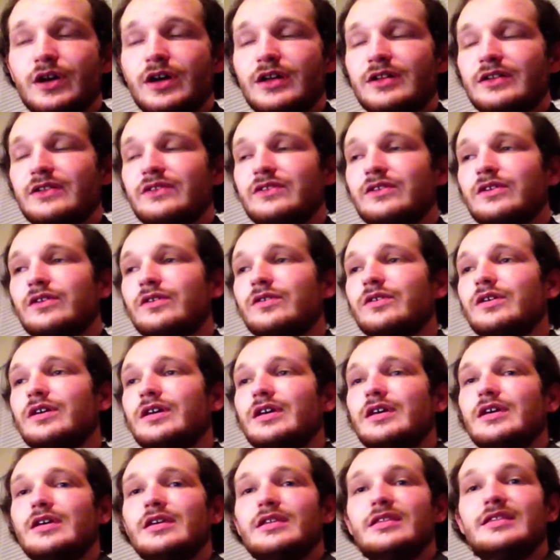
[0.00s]
So
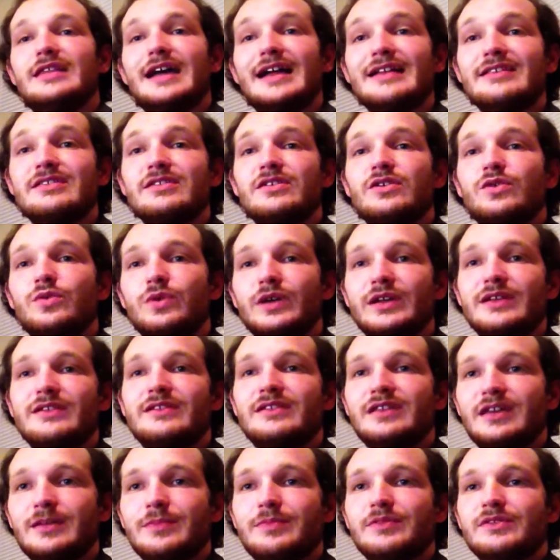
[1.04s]
that's a quick tip
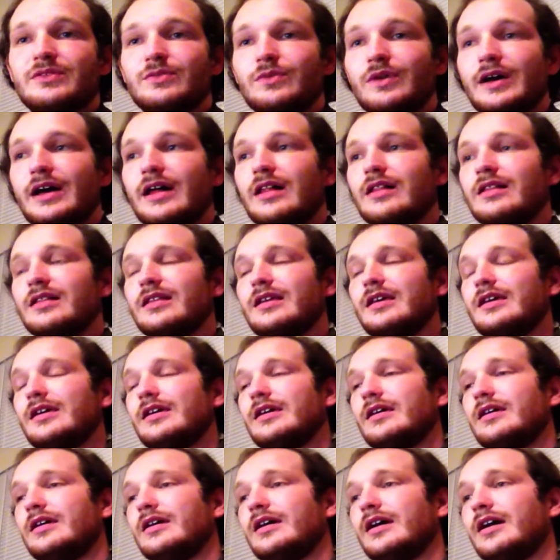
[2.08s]
as well.
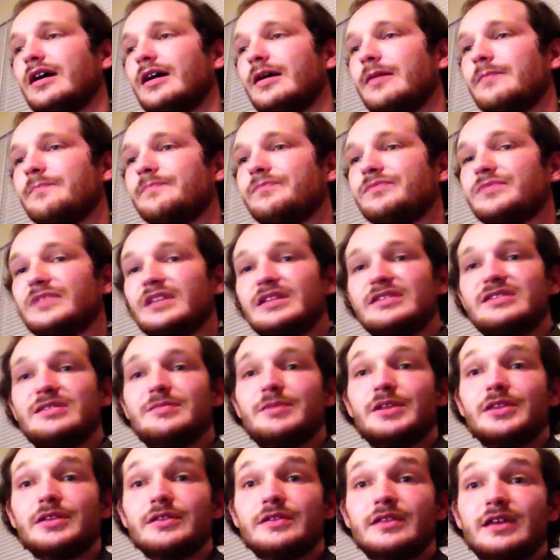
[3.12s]
Some other
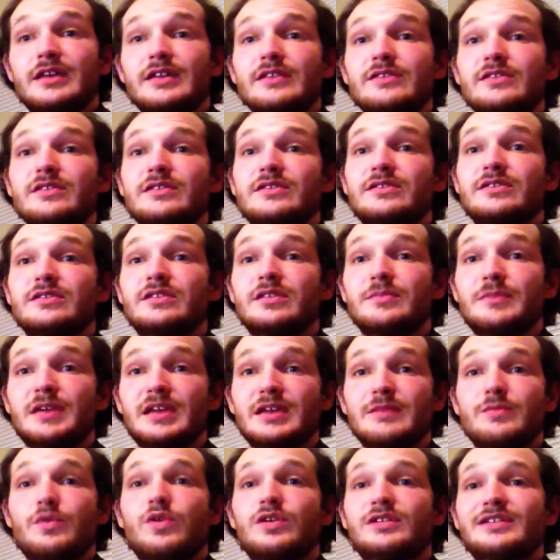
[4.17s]
things is to make a
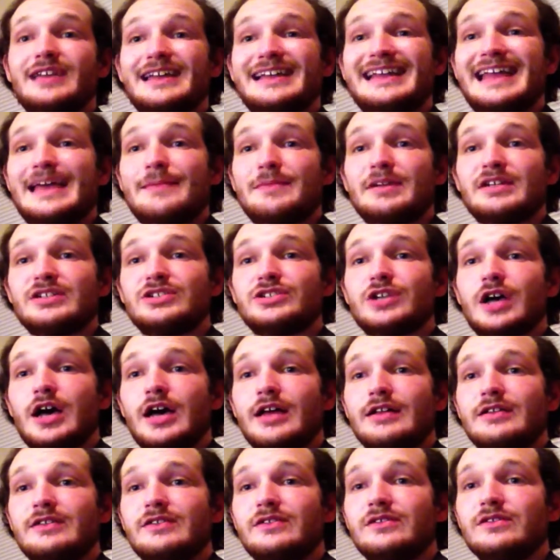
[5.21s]
more dynamic shot,
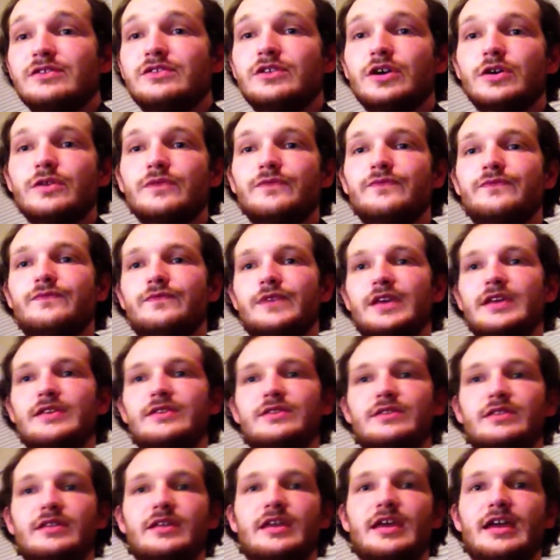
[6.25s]
don't face the
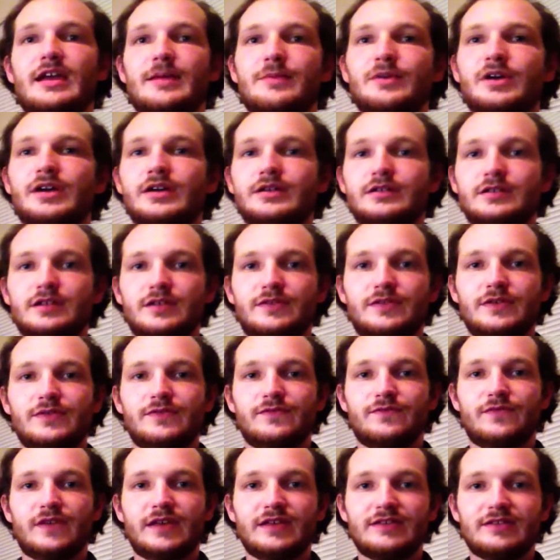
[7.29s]
camera. If you
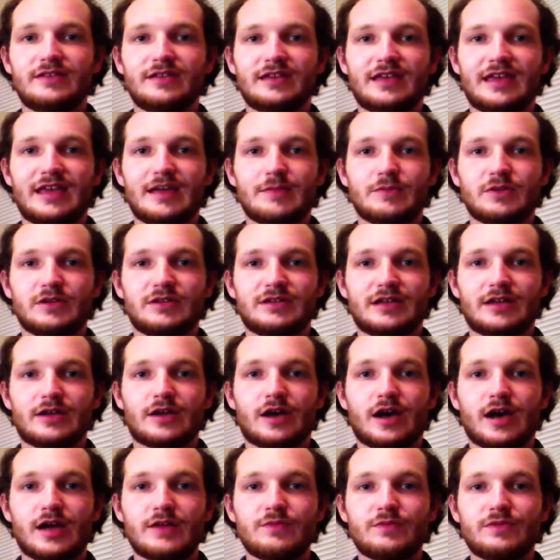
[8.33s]
face the camera dead on
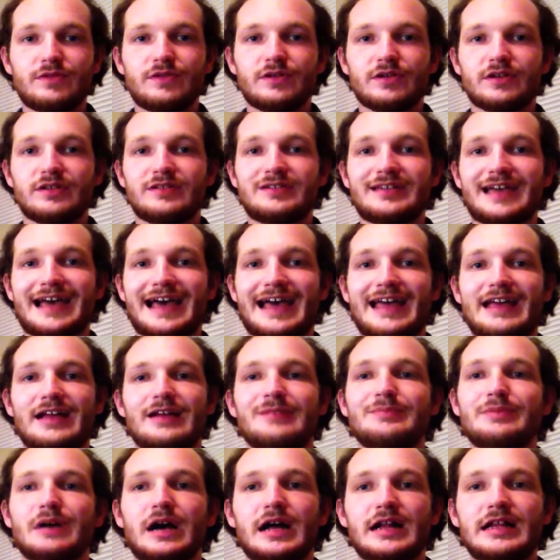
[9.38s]
with your entire
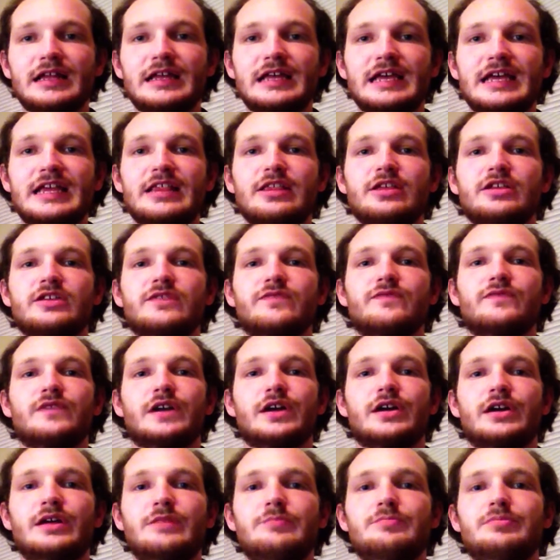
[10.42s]
body, it looks very
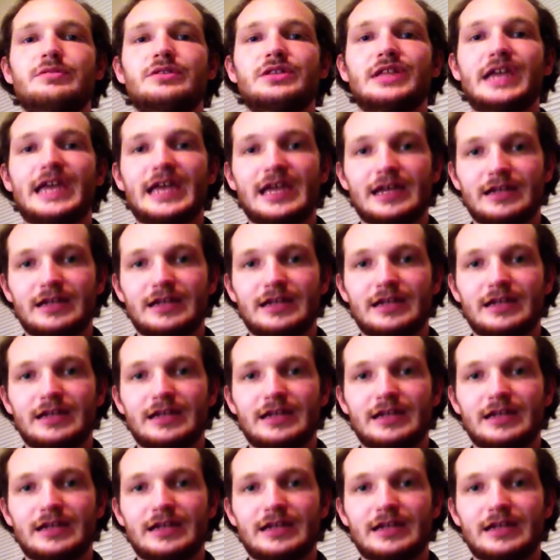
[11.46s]
bland.